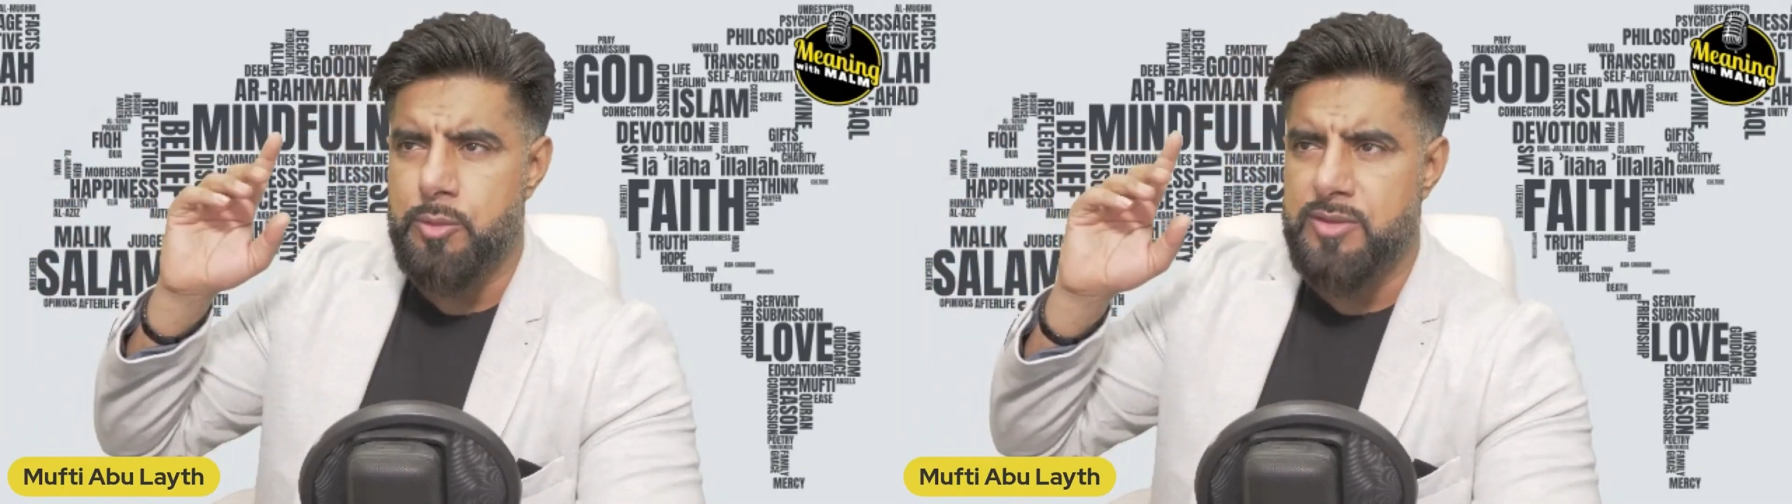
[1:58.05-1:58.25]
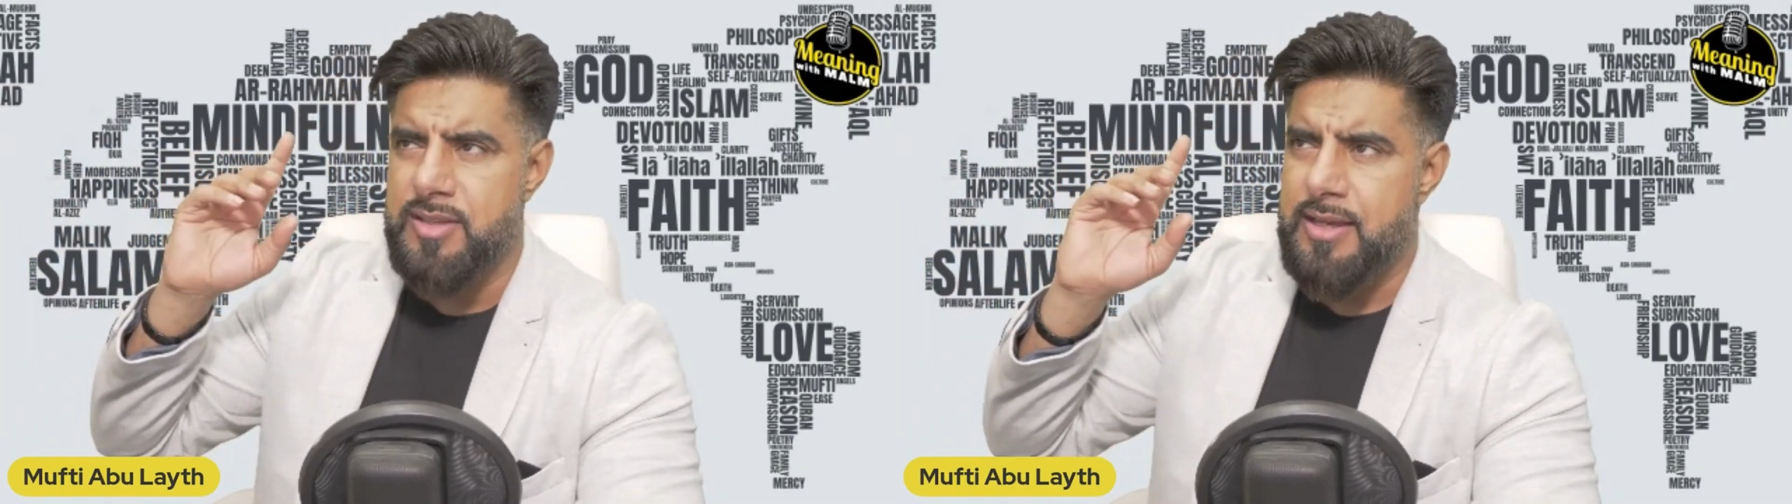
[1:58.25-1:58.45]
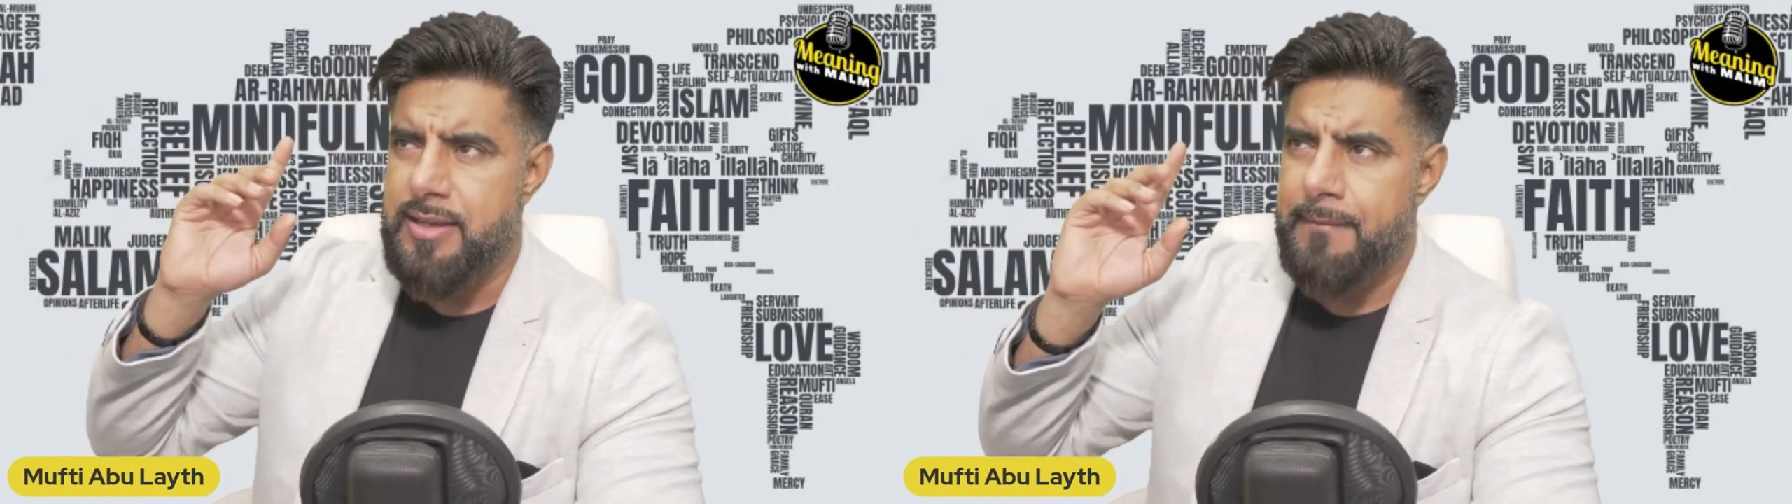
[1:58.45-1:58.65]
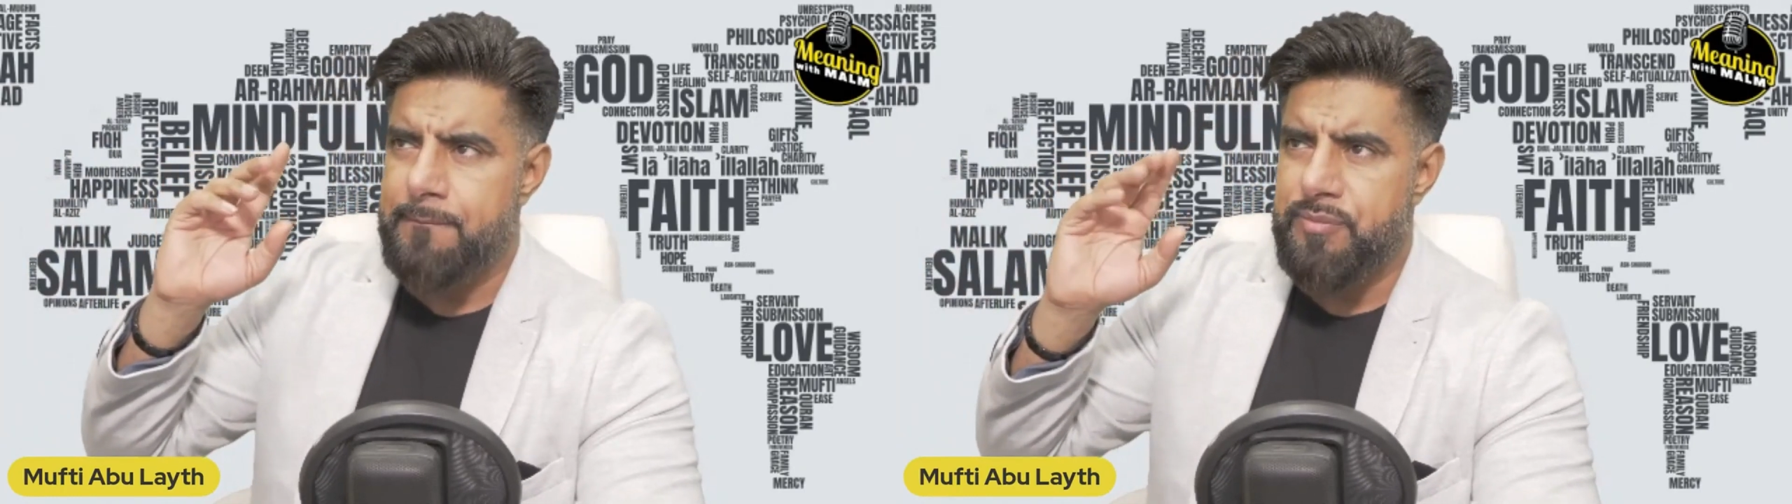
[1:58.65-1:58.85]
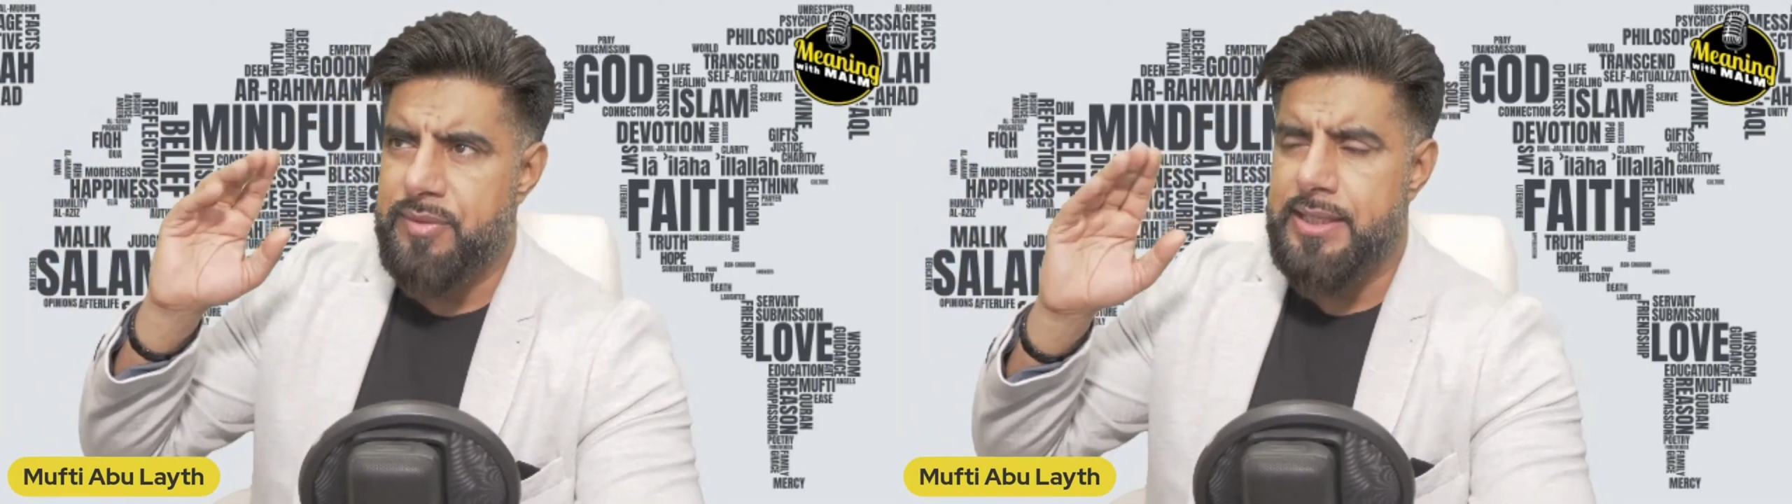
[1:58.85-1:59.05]
was
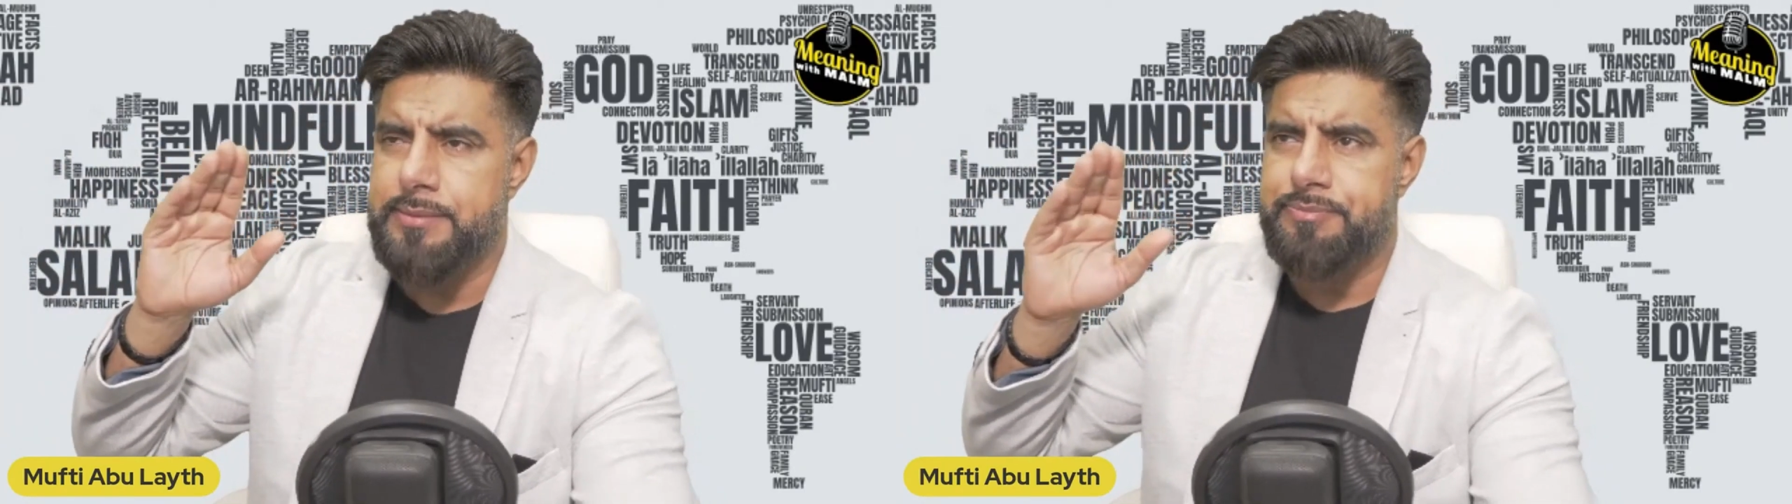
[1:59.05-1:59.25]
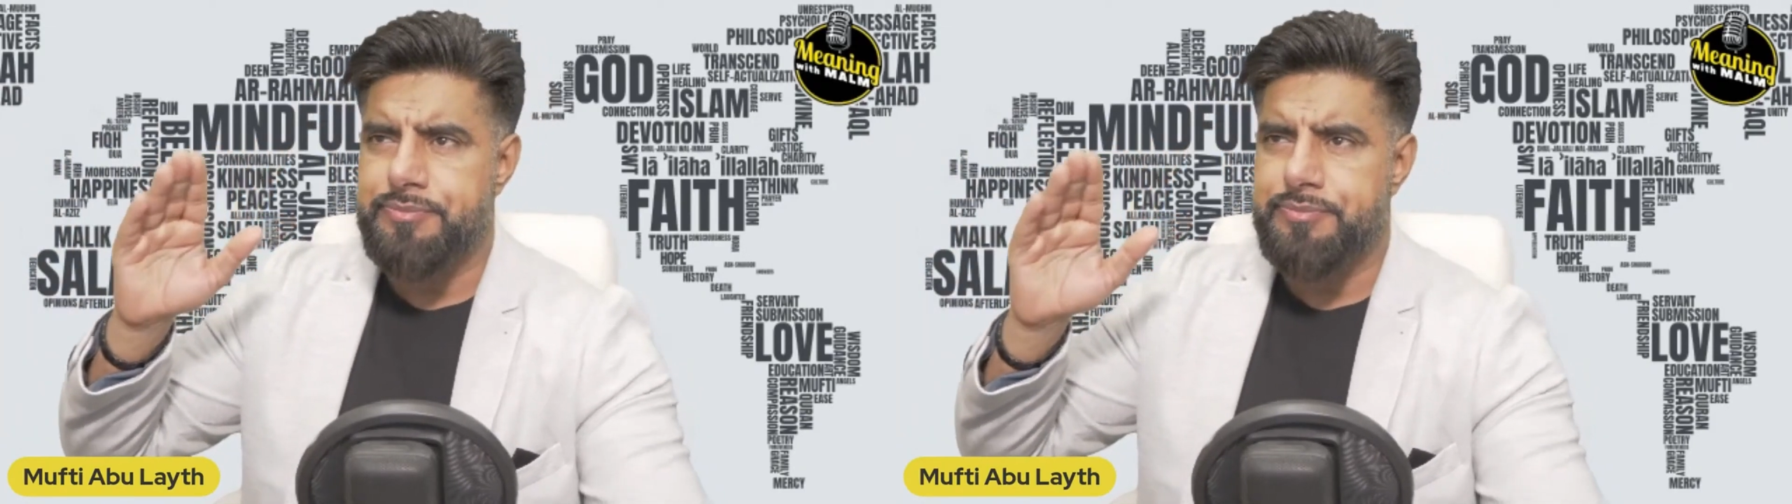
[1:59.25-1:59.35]
that